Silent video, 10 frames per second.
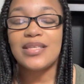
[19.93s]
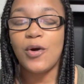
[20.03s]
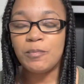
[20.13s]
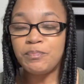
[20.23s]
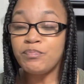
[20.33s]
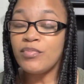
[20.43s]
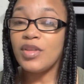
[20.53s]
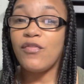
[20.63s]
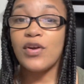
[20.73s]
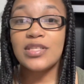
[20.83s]
So
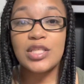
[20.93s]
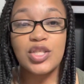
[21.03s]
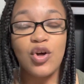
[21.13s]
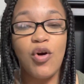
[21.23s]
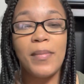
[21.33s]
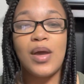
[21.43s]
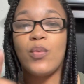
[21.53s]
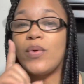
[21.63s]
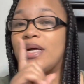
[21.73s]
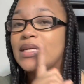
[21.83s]
the first
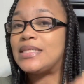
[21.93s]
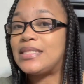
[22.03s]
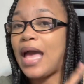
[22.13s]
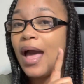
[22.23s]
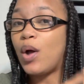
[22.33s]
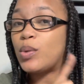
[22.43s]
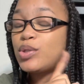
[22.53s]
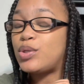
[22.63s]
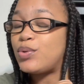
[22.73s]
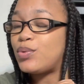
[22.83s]
installment was how
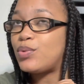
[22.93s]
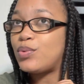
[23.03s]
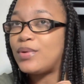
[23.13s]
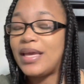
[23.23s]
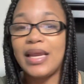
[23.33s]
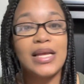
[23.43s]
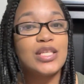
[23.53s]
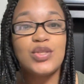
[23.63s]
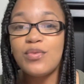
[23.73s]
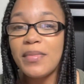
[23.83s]
to get
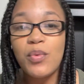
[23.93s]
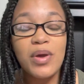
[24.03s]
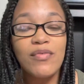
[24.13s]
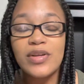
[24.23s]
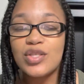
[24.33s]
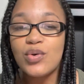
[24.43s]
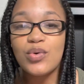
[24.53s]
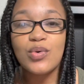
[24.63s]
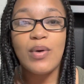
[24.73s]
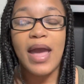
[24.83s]
into midwifery
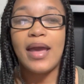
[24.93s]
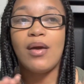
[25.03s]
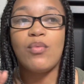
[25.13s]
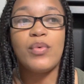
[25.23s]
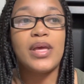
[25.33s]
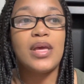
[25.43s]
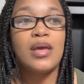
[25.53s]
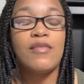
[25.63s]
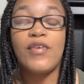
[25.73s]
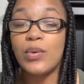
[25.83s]
school, and
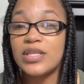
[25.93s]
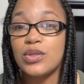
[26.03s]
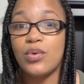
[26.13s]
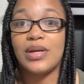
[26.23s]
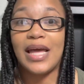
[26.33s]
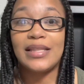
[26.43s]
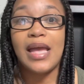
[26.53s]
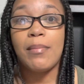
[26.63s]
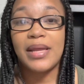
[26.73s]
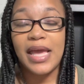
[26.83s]
we focused on like the
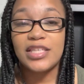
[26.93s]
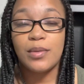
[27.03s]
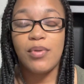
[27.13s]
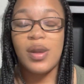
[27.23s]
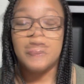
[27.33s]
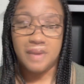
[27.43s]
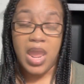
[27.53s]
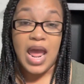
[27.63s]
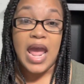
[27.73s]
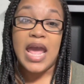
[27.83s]
application process.
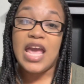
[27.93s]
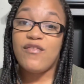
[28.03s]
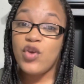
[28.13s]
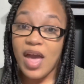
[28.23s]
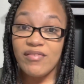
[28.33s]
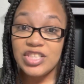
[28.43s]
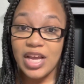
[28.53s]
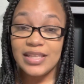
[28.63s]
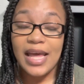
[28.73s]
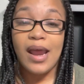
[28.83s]
If you haven't
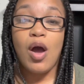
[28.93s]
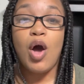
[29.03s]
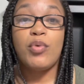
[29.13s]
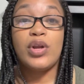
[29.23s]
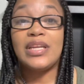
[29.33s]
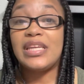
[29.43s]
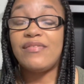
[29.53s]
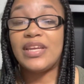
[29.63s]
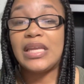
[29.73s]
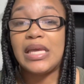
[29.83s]
checked that out, I'm going to
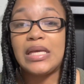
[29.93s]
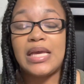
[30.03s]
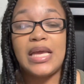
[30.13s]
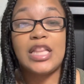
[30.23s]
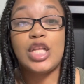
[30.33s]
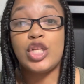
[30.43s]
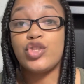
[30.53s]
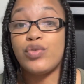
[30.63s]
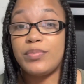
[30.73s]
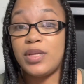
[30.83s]
leave a link in the
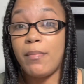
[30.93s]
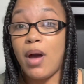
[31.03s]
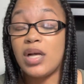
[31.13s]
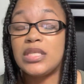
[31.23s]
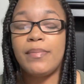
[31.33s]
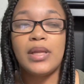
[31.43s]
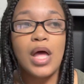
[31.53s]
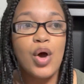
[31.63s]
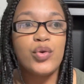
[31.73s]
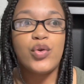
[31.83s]
description box
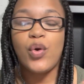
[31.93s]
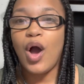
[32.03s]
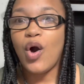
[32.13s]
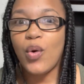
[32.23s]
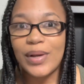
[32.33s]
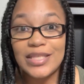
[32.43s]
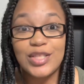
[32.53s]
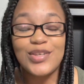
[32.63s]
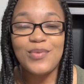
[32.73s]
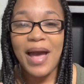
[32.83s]
below. You know I always
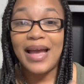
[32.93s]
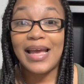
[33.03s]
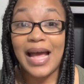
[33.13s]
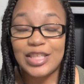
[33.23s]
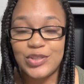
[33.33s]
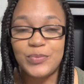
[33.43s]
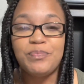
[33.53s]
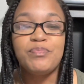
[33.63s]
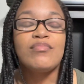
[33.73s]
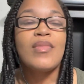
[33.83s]
do. I got you.
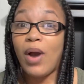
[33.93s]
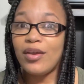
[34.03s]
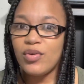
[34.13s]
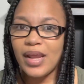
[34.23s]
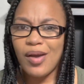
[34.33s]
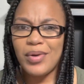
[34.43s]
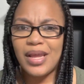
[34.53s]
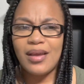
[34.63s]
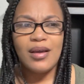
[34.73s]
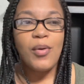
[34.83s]
While you're down
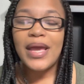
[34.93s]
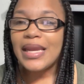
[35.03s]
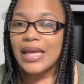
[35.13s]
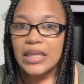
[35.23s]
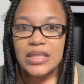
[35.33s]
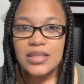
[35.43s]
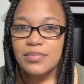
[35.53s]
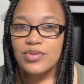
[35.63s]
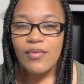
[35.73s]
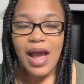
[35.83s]
there, go ahead and hit the
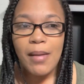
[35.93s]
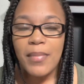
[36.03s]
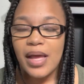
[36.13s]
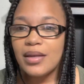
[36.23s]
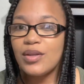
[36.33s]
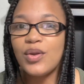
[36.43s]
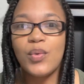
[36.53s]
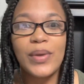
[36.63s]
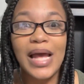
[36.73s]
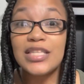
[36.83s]
subscribe button.
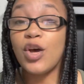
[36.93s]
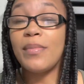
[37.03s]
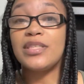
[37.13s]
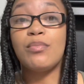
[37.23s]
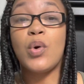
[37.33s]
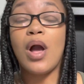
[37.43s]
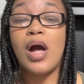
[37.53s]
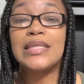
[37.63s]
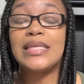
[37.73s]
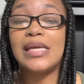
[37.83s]
We got so much more
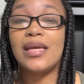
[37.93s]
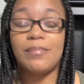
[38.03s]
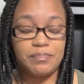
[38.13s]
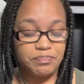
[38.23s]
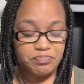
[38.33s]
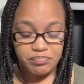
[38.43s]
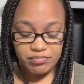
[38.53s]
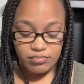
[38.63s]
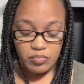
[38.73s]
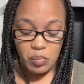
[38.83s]
content.
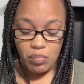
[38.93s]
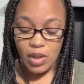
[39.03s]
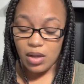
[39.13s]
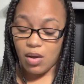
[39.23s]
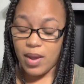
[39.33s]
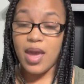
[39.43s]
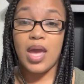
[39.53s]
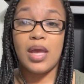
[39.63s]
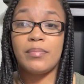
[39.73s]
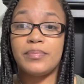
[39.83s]
Go ahead.